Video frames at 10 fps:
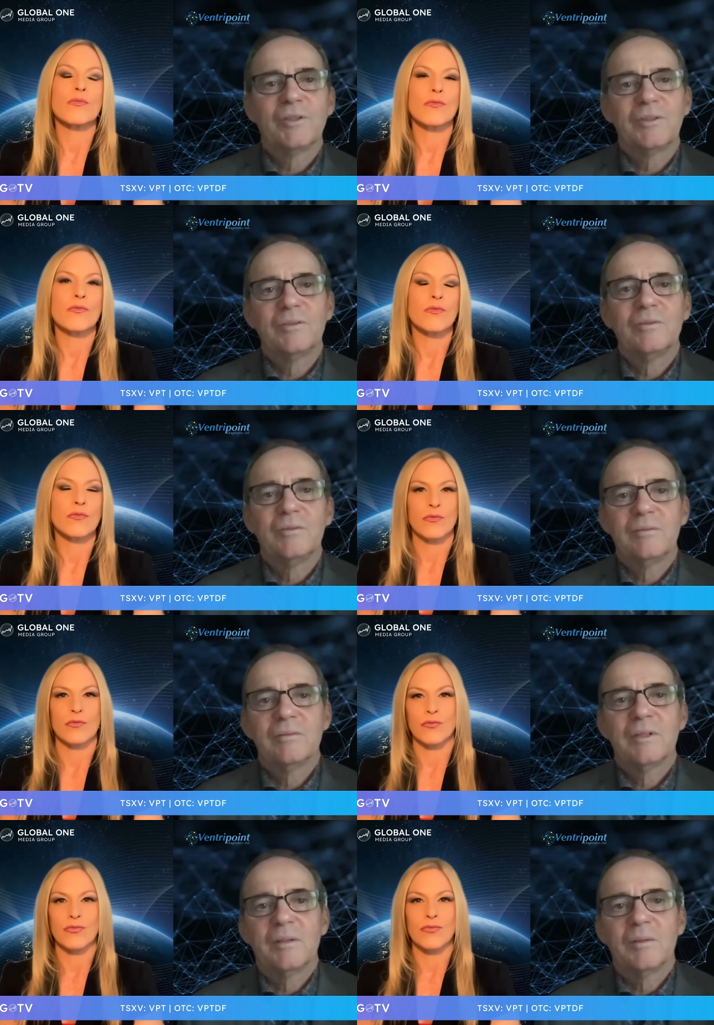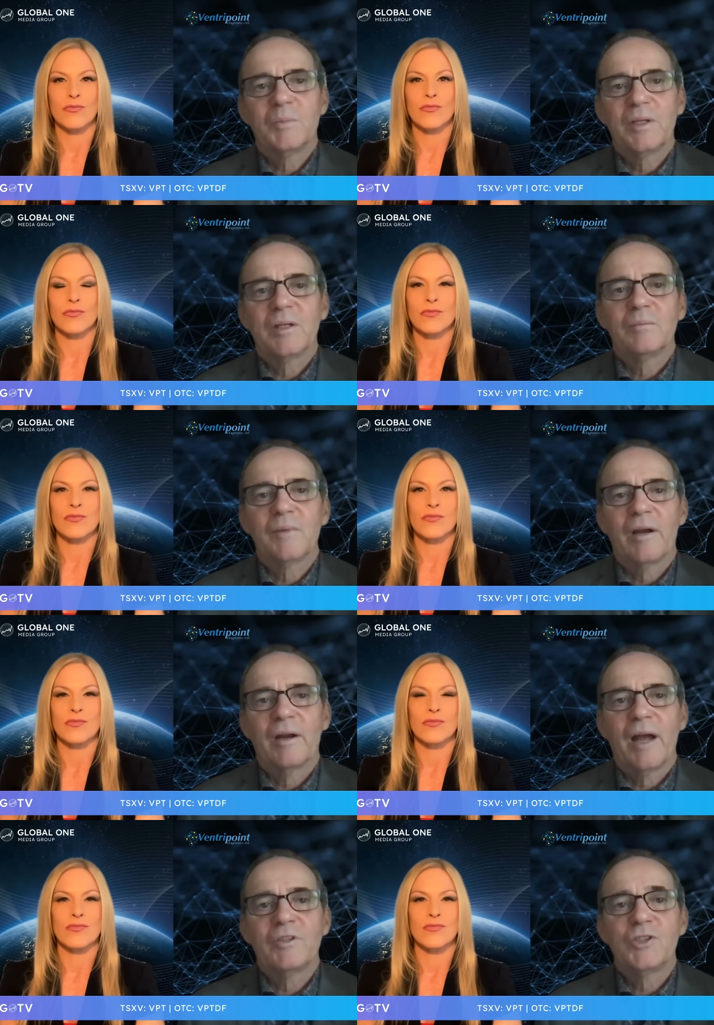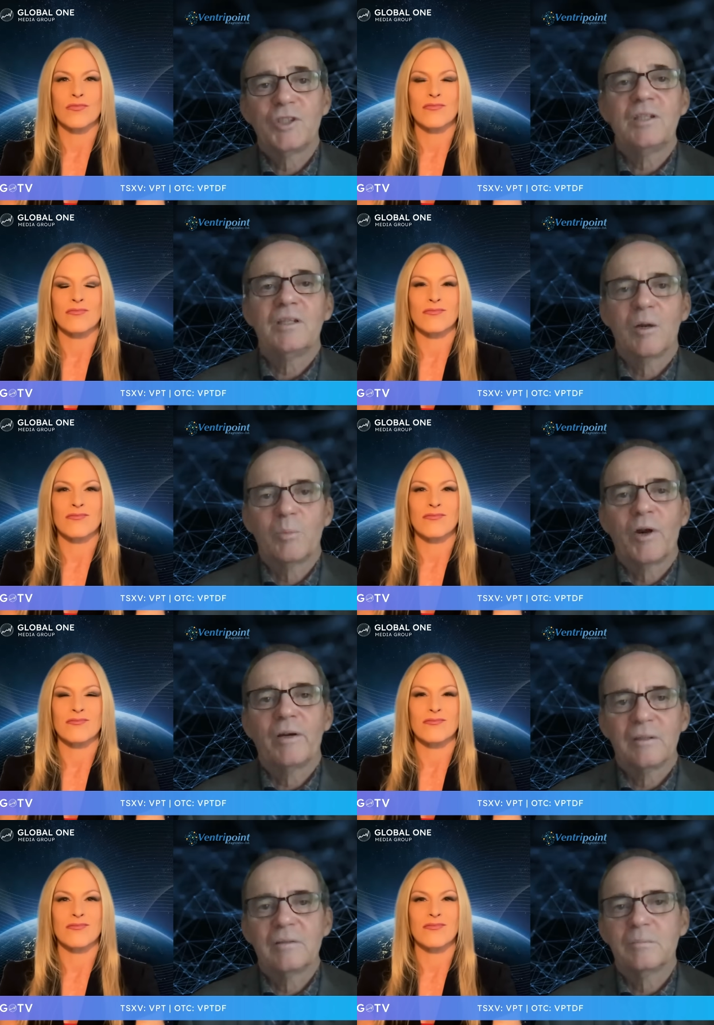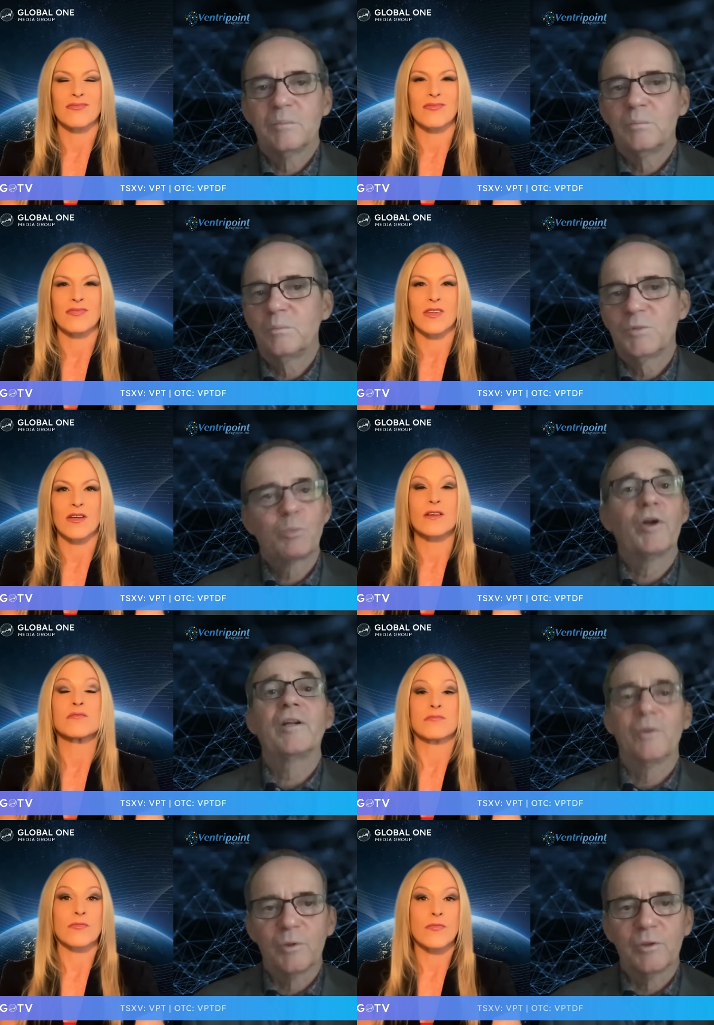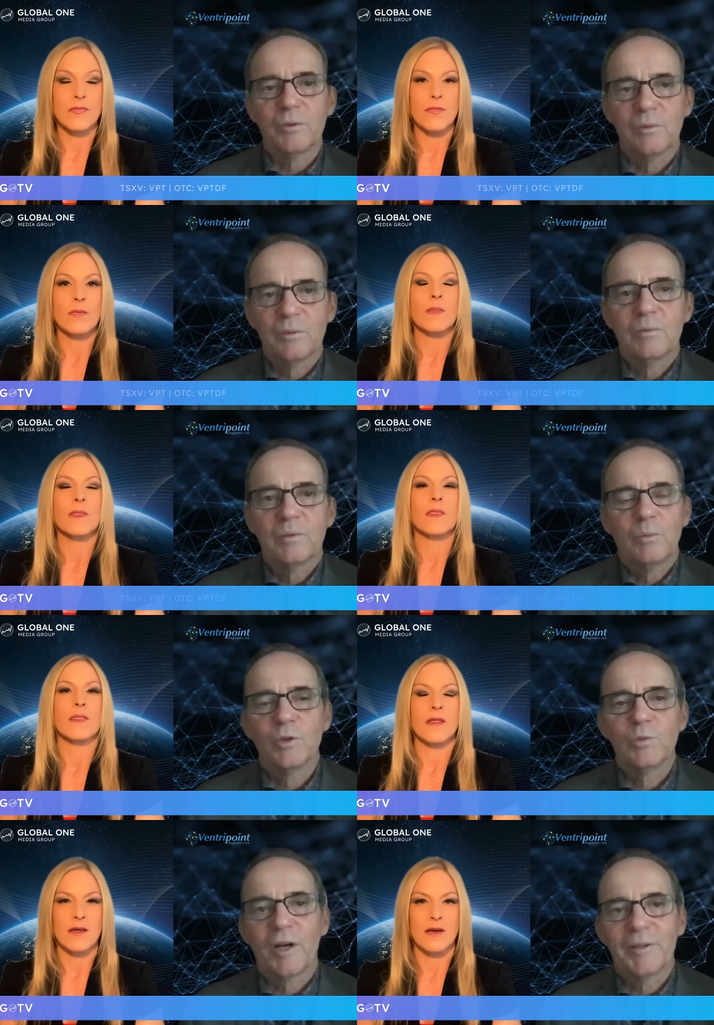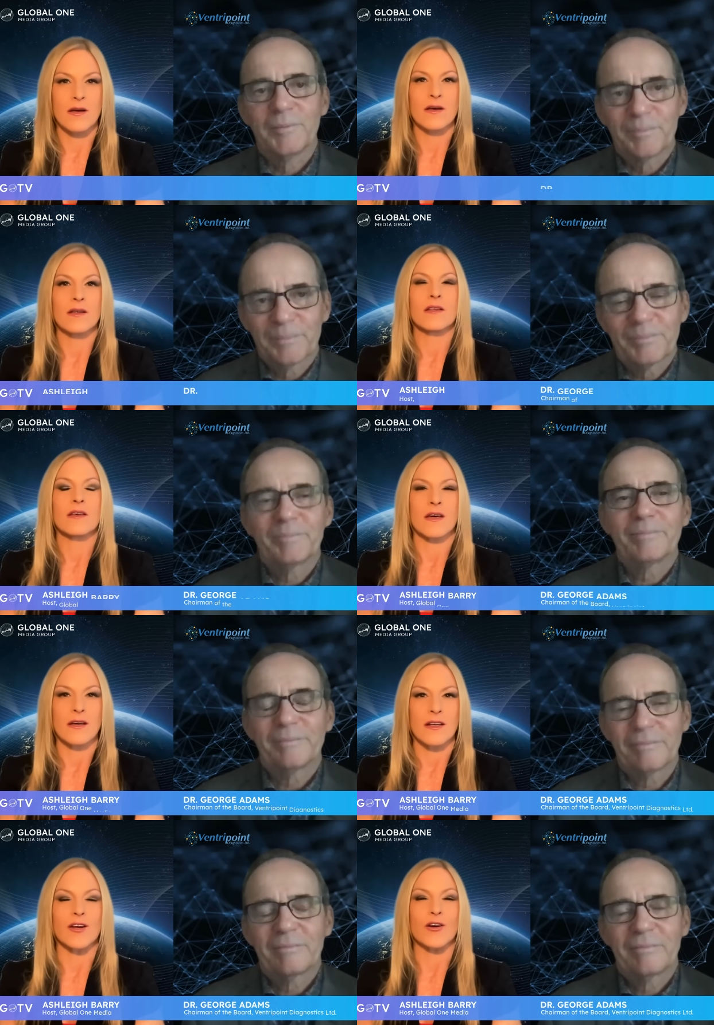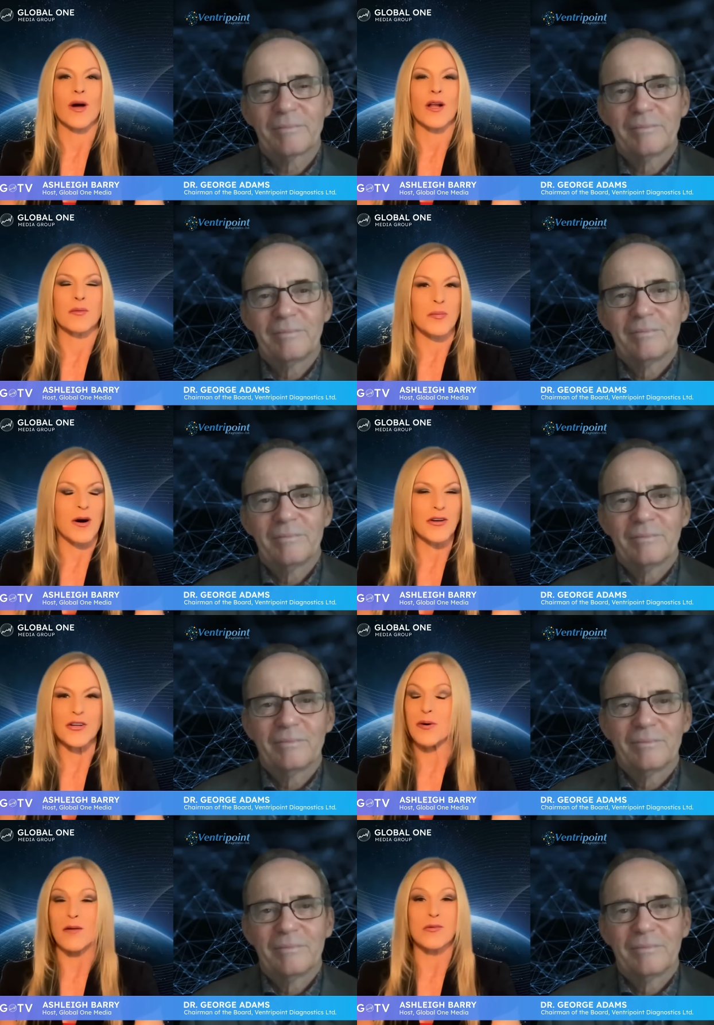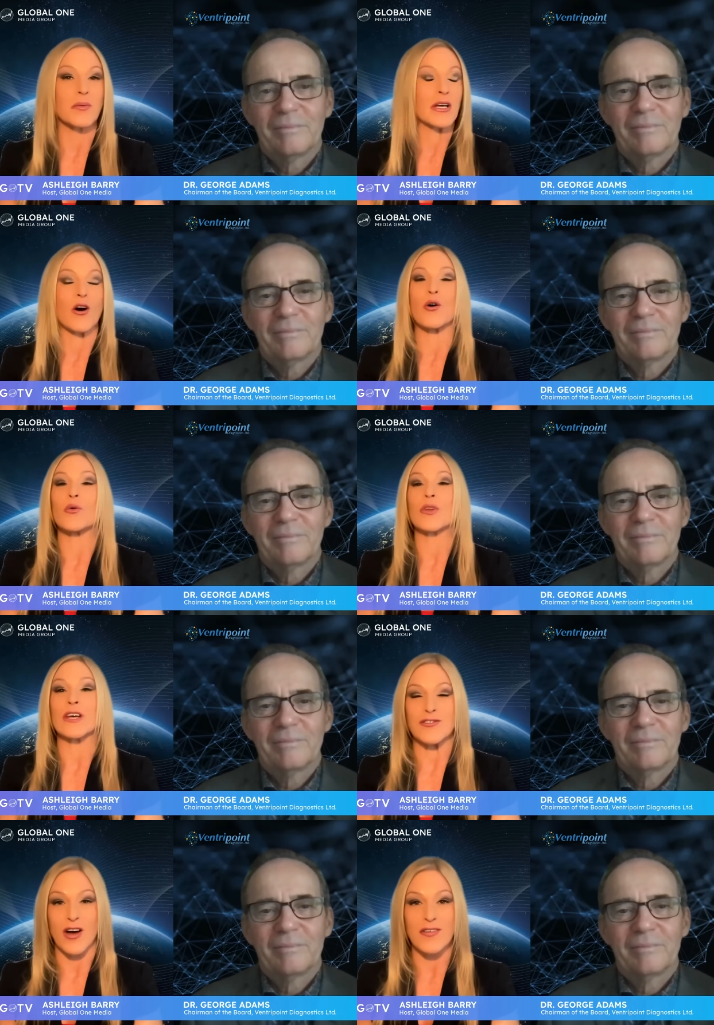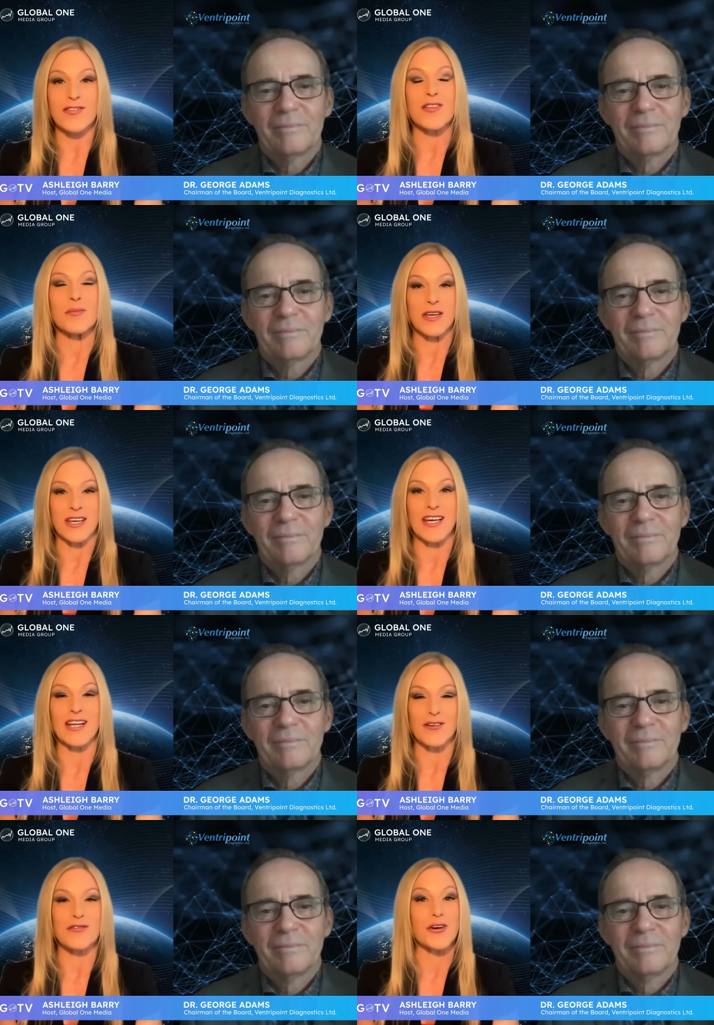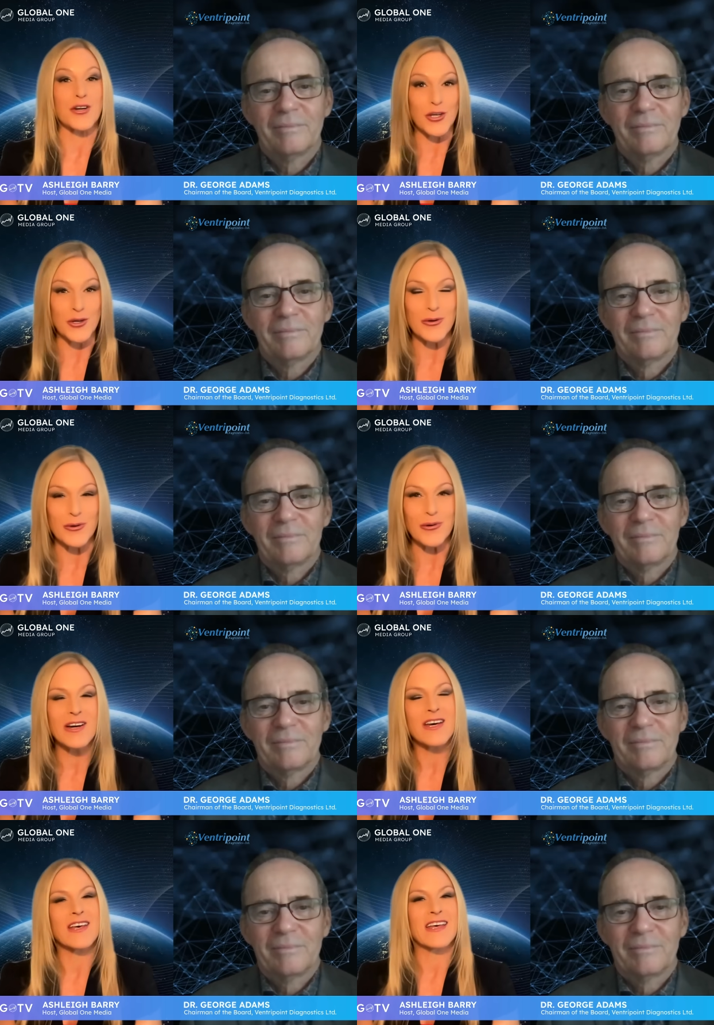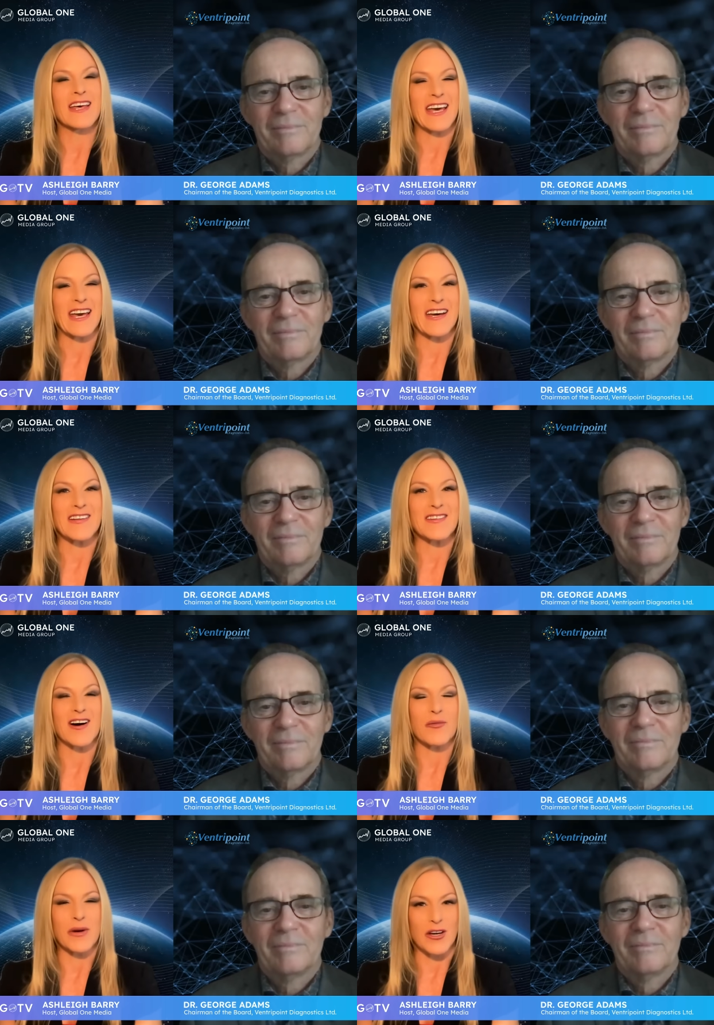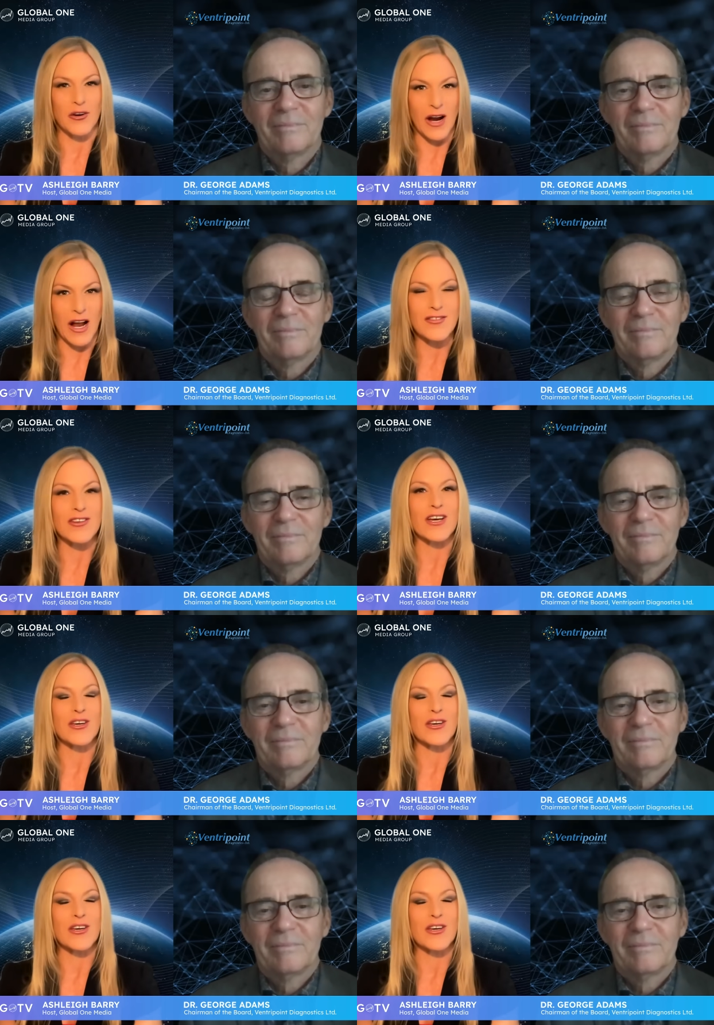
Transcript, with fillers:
Speaker 1: to uh, being uh, having ge our partner spreading the word worldwide
Speaker 2: an incredible partner probably only just the beginning for you and uh, we congratulate